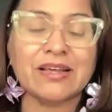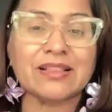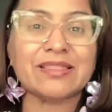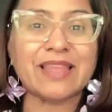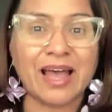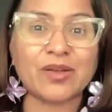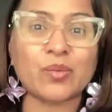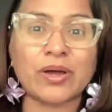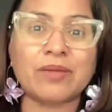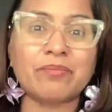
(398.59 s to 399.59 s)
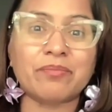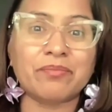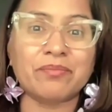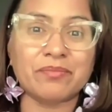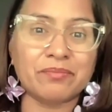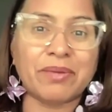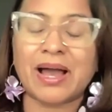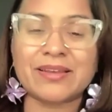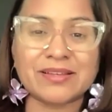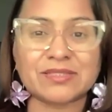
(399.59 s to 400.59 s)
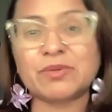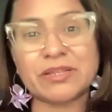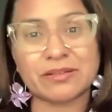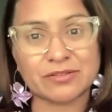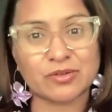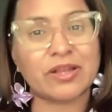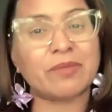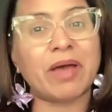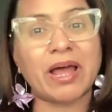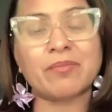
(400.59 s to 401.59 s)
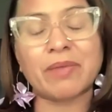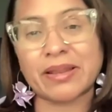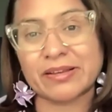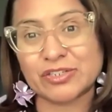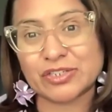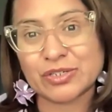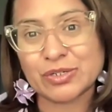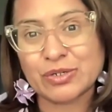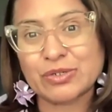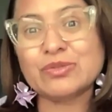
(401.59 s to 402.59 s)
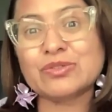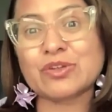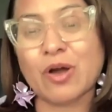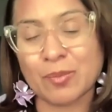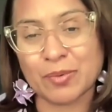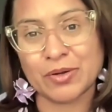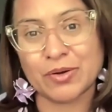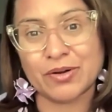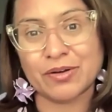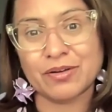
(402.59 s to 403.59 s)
that one bad experience or that bad marriage to stop her